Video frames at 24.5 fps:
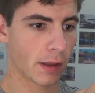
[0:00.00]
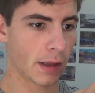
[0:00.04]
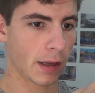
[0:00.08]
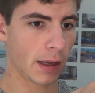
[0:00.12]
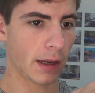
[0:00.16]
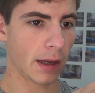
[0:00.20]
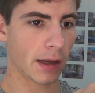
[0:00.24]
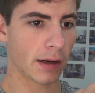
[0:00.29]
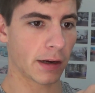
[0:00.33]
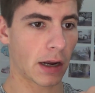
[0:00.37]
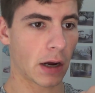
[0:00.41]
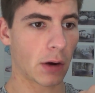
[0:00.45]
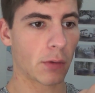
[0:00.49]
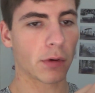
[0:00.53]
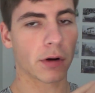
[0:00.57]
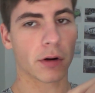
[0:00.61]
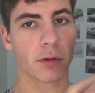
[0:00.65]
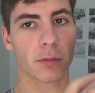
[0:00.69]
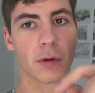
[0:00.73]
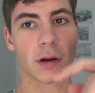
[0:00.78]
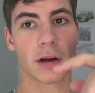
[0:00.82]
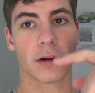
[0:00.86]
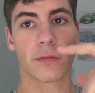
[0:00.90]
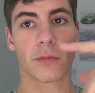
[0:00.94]
and I
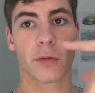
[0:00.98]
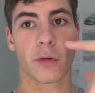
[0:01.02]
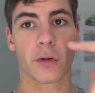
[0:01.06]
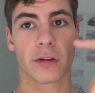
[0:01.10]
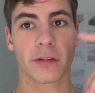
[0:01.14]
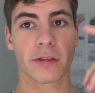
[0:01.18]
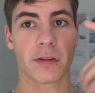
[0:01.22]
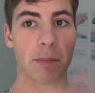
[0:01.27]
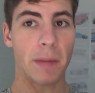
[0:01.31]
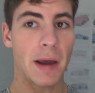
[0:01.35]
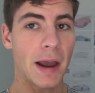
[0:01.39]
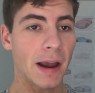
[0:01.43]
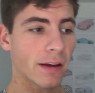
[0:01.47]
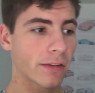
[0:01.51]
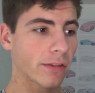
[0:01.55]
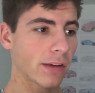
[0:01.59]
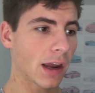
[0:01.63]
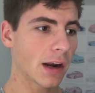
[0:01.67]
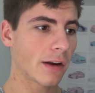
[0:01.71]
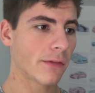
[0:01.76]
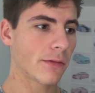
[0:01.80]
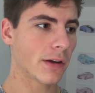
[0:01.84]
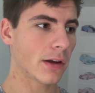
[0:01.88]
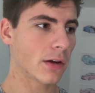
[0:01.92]
want to reinforce the back
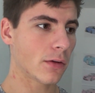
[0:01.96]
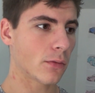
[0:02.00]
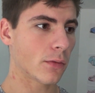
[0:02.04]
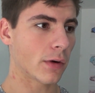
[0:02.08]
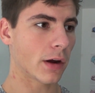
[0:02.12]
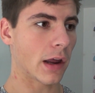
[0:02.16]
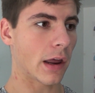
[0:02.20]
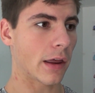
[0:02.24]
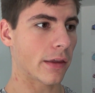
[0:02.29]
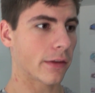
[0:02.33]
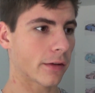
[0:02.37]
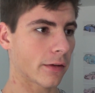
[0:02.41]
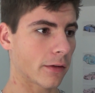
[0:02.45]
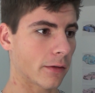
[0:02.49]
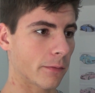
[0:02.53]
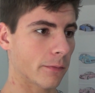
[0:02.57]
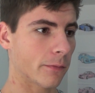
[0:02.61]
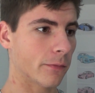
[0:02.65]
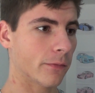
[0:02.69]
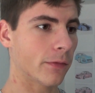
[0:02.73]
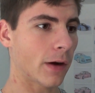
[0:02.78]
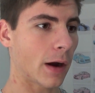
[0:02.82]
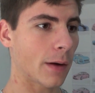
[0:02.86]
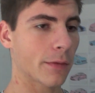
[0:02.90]
side of it with
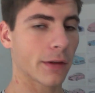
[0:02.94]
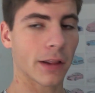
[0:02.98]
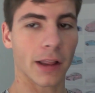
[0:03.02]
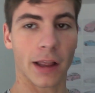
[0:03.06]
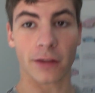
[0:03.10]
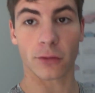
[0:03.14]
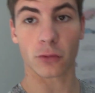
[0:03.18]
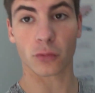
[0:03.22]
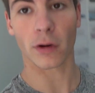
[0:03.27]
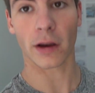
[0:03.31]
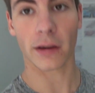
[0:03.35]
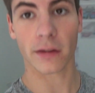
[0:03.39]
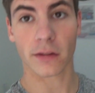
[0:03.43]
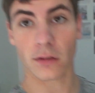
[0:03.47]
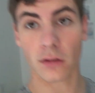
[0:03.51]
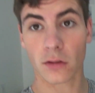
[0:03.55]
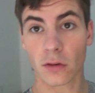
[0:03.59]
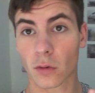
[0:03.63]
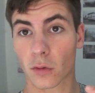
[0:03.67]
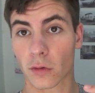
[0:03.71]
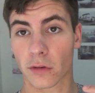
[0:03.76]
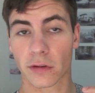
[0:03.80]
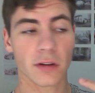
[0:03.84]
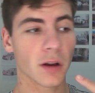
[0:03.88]
some fiberglass
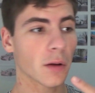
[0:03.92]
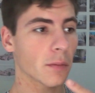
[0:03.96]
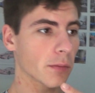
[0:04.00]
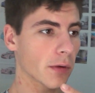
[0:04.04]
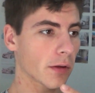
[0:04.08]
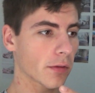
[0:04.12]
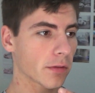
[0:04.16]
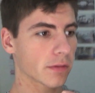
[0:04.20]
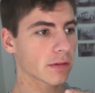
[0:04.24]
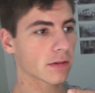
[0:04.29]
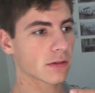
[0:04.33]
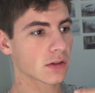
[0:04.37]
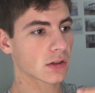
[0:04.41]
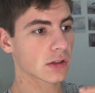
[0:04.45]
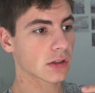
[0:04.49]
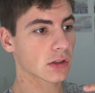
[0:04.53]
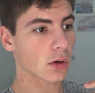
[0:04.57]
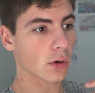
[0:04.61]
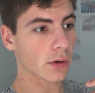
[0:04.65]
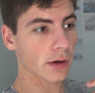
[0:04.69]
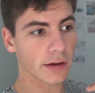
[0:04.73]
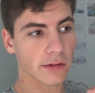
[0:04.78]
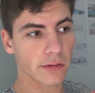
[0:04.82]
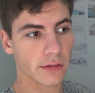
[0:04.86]
resin or something of the
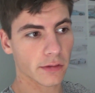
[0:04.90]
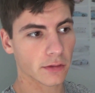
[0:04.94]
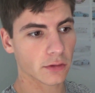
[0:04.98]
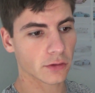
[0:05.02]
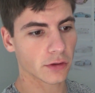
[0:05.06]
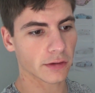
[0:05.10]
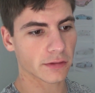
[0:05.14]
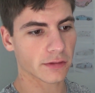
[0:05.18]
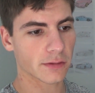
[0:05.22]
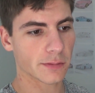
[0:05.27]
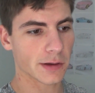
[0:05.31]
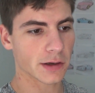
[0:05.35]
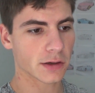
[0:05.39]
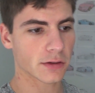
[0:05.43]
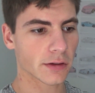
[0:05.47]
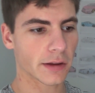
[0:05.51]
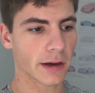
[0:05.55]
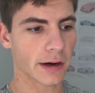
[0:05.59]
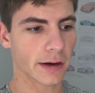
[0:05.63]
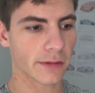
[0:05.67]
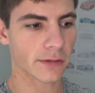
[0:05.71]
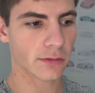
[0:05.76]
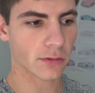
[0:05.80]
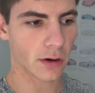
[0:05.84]
sorts, just to make sure
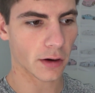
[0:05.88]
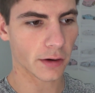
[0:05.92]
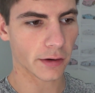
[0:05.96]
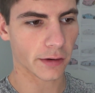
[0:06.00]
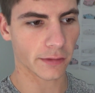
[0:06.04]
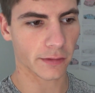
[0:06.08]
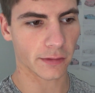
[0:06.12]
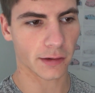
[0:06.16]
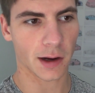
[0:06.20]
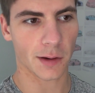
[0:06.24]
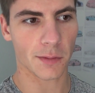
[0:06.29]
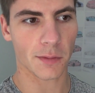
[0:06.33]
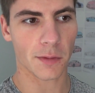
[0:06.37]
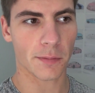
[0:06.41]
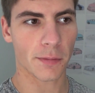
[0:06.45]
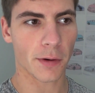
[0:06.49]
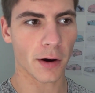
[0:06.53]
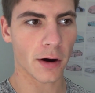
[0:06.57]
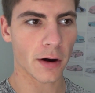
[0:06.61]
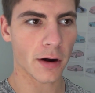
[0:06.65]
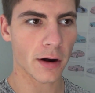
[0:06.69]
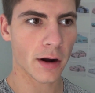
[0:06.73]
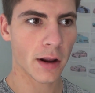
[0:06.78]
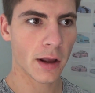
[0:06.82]
that it's strong and doesn't come
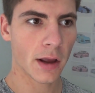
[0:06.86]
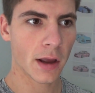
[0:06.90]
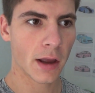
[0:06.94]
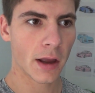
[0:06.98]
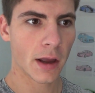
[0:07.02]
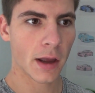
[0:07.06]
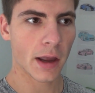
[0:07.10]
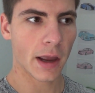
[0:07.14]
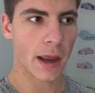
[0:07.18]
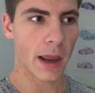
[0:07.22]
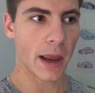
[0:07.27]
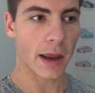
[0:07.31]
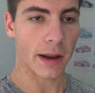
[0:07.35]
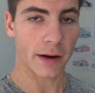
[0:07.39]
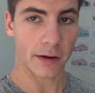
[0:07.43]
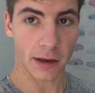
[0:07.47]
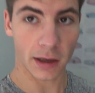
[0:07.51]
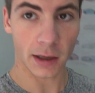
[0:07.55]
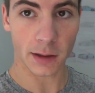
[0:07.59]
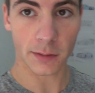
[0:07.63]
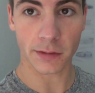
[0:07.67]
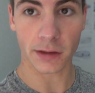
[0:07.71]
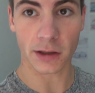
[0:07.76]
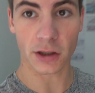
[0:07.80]
apart and
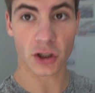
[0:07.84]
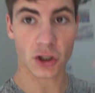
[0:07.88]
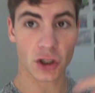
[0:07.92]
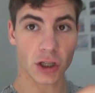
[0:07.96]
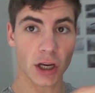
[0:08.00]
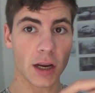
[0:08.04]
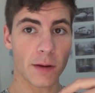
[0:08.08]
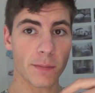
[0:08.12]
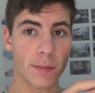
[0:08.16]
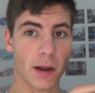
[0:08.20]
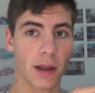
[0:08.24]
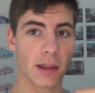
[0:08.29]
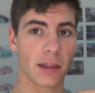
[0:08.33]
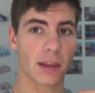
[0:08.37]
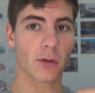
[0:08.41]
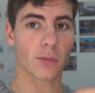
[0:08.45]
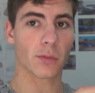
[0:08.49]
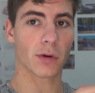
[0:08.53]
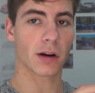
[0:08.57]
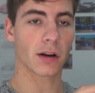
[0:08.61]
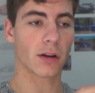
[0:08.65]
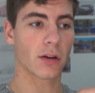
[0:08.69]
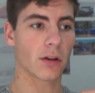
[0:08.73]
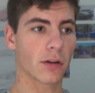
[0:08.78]
keeps its shape. And then
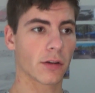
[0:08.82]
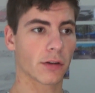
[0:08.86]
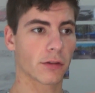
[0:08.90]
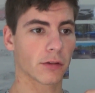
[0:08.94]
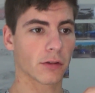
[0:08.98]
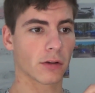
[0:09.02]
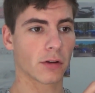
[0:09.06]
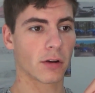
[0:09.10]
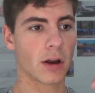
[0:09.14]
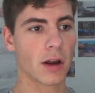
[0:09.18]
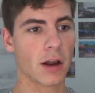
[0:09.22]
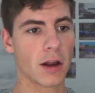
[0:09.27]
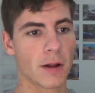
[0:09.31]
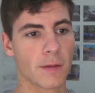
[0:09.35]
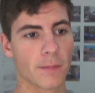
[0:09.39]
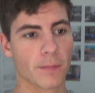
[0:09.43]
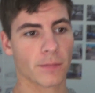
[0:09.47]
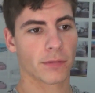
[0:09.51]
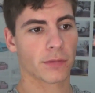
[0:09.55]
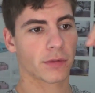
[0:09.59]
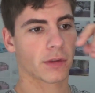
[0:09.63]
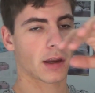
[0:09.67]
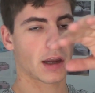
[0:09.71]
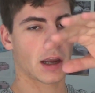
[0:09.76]
we're going to
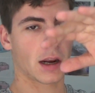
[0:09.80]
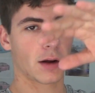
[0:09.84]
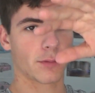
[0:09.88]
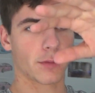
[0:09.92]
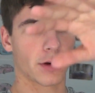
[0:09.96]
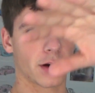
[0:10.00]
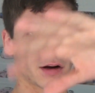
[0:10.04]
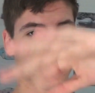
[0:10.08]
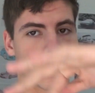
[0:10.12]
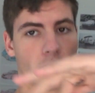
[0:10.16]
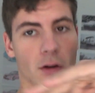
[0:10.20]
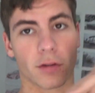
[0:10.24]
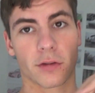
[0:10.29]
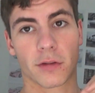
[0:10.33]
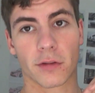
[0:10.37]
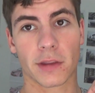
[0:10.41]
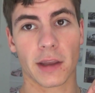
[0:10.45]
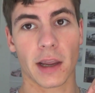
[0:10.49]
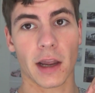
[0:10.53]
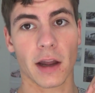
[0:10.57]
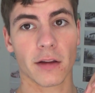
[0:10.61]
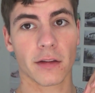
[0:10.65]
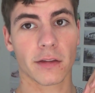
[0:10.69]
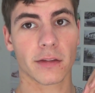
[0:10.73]
go through
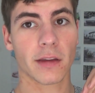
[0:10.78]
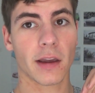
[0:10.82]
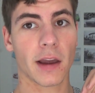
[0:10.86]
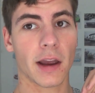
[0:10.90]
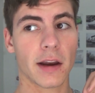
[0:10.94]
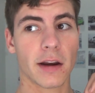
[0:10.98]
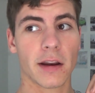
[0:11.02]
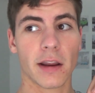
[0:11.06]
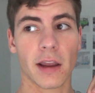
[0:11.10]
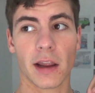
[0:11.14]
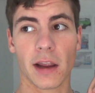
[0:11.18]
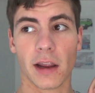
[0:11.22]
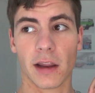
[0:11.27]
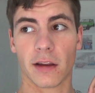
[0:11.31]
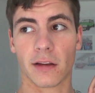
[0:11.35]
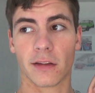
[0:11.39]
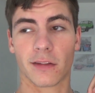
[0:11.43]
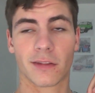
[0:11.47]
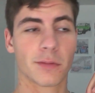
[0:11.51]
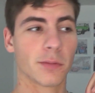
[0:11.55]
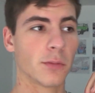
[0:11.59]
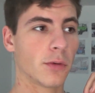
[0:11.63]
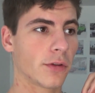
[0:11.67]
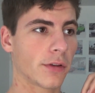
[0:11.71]
the outside
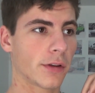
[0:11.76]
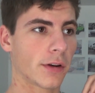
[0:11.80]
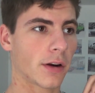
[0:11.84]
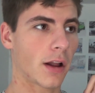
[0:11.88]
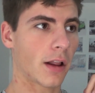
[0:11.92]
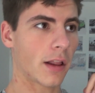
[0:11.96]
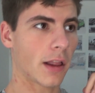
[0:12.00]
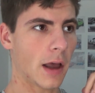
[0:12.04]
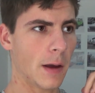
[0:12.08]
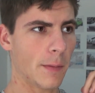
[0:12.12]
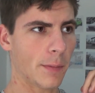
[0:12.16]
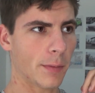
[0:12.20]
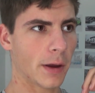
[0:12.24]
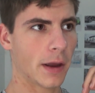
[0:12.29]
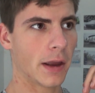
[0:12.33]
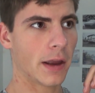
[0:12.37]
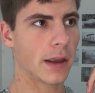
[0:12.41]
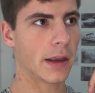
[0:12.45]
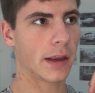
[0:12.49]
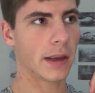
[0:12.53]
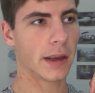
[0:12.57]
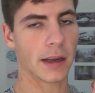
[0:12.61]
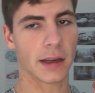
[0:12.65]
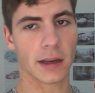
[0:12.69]
and smooth it all up
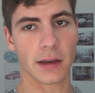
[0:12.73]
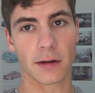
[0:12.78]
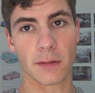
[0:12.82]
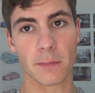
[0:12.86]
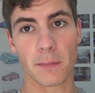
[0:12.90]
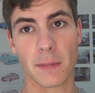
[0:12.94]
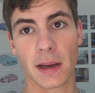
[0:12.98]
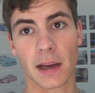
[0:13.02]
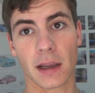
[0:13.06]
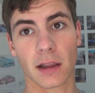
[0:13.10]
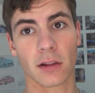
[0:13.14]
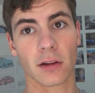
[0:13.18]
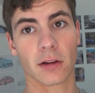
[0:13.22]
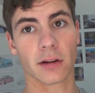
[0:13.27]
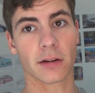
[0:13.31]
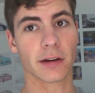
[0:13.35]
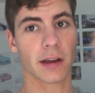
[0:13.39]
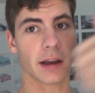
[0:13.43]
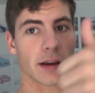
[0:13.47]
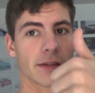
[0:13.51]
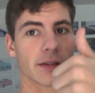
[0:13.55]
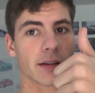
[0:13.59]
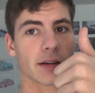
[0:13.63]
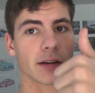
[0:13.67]
and make it look
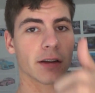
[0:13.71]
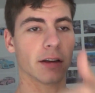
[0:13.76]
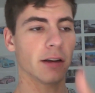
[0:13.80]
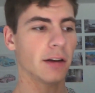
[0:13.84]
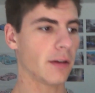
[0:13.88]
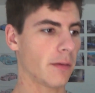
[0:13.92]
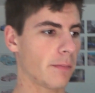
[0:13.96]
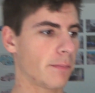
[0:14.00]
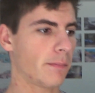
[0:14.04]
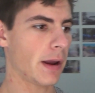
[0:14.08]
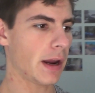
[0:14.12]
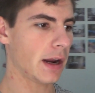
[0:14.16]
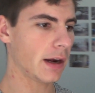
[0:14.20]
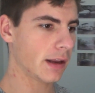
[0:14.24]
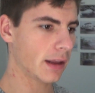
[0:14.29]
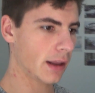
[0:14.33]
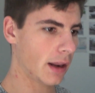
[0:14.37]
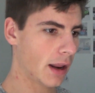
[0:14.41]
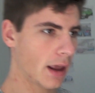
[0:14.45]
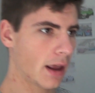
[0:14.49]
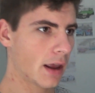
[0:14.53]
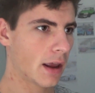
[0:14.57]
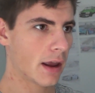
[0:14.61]
nice and good and paint it.